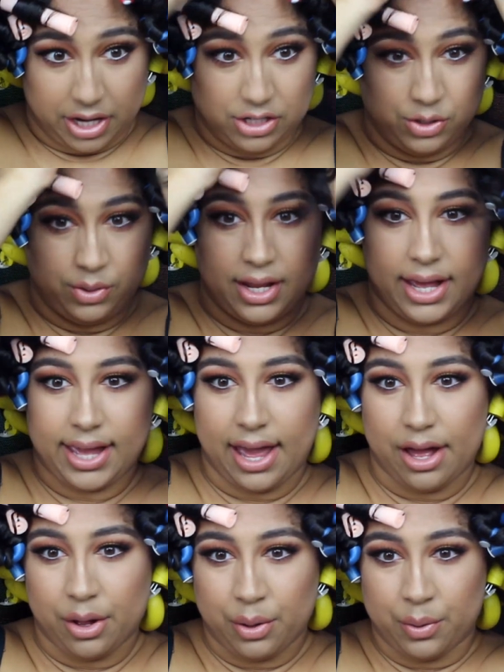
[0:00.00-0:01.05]
I do like
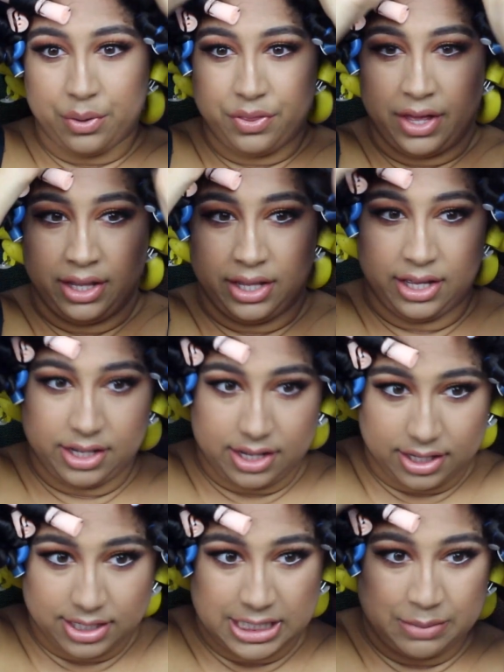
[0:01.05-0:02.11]
how they
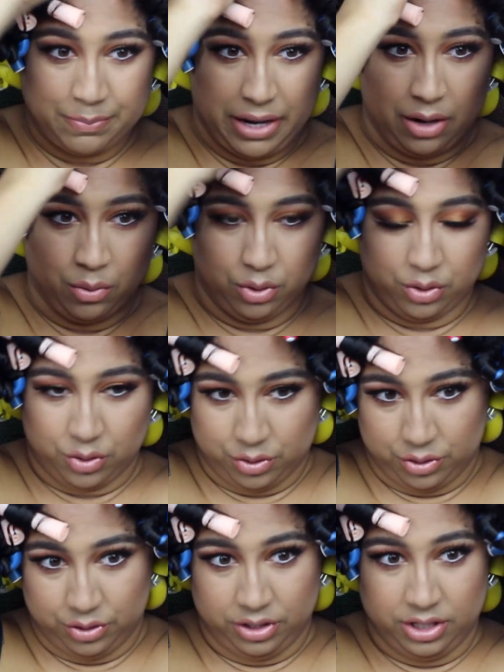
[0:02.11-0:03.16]
look spiral
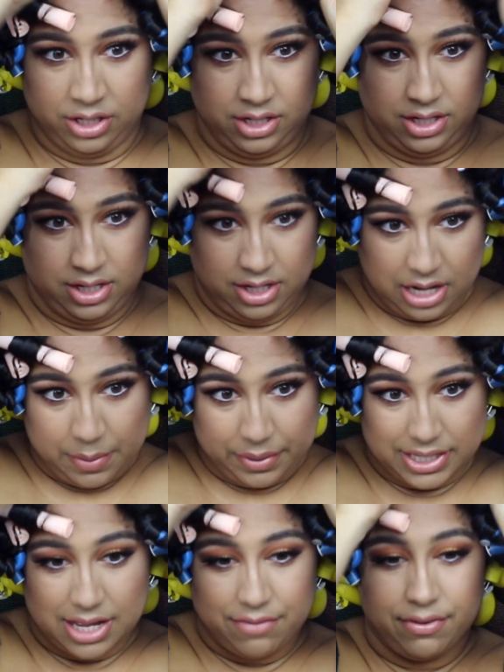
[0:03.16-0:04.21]
curled
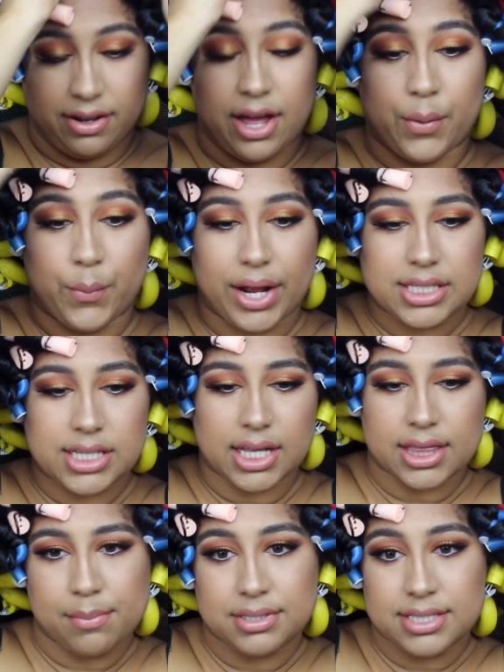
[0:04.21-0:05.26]
because I feel like when I
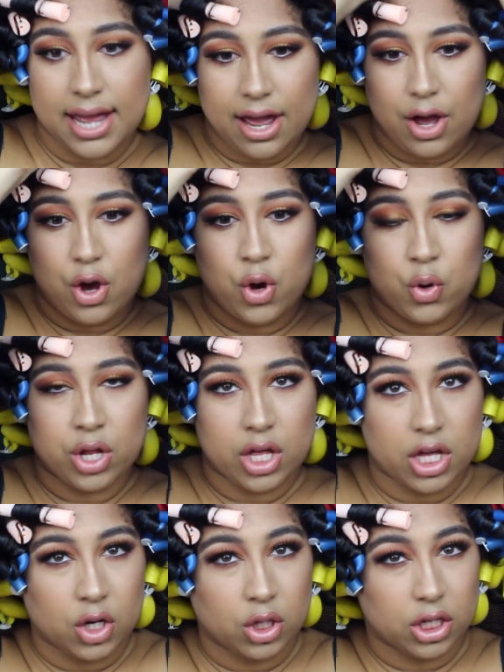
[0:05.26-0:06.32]
take them down
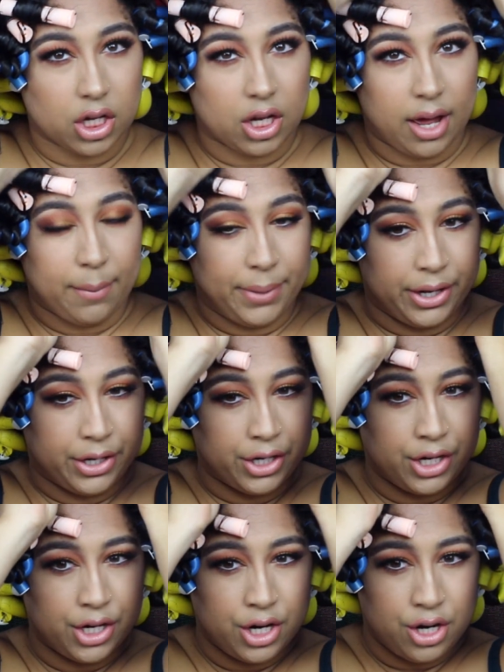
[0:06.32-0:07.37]
it'll look a lot
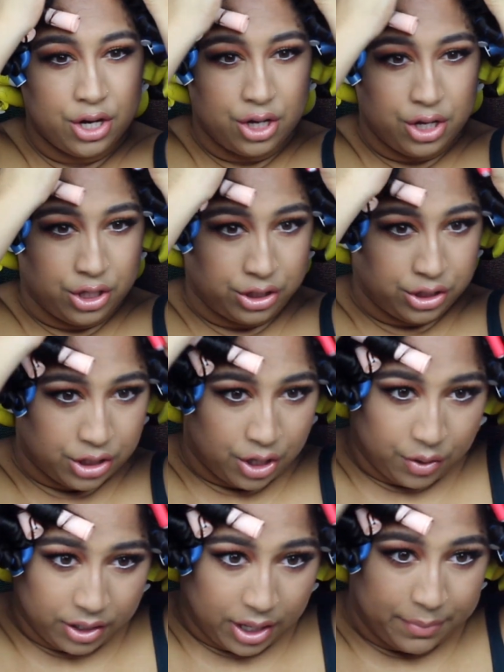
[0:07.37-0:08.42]
better.
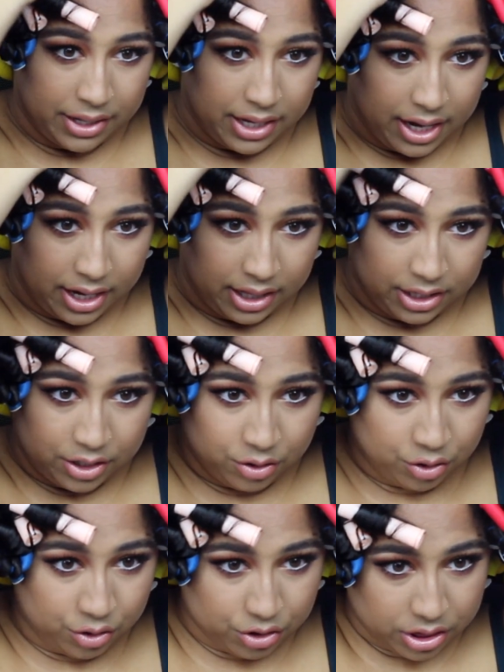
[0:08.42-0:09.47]
So let me get a
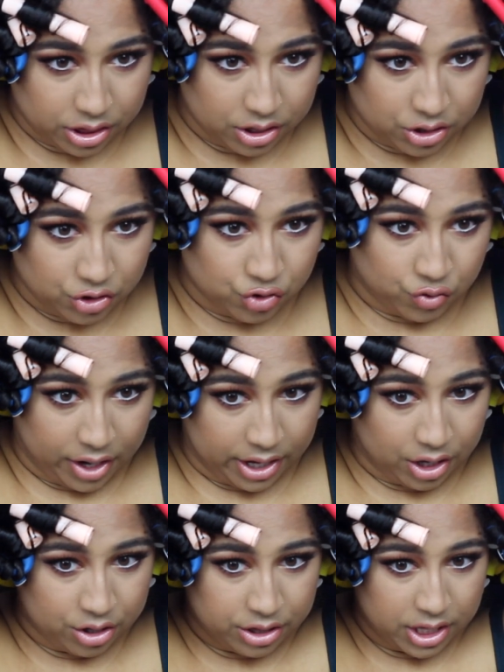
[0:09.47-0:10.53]
little
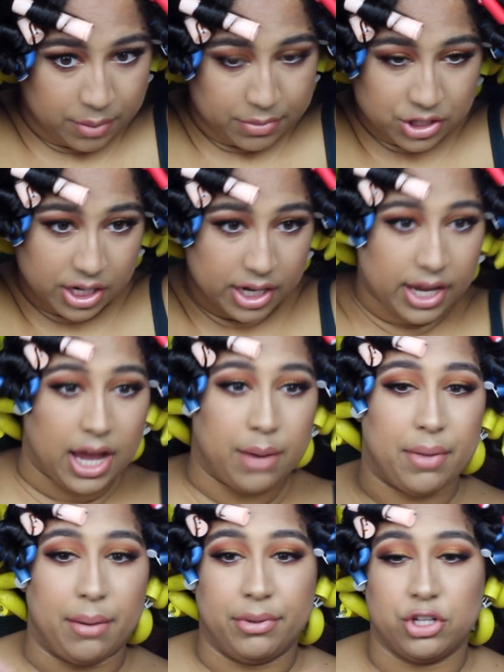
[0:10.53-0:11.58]
dryer thingamajig
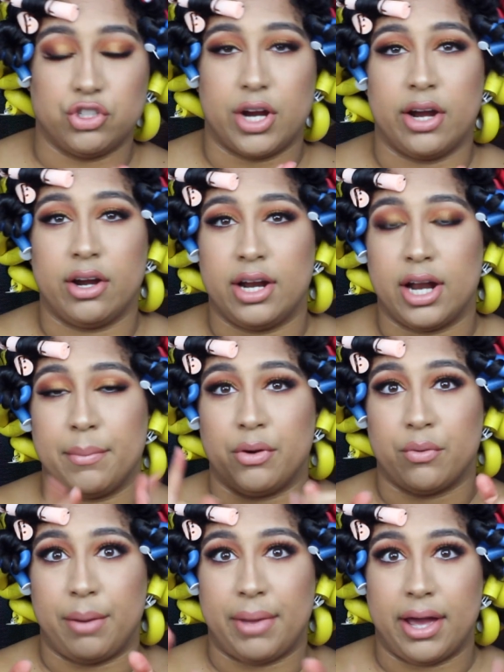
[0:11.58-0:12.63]
and my blow dryer and I'll be right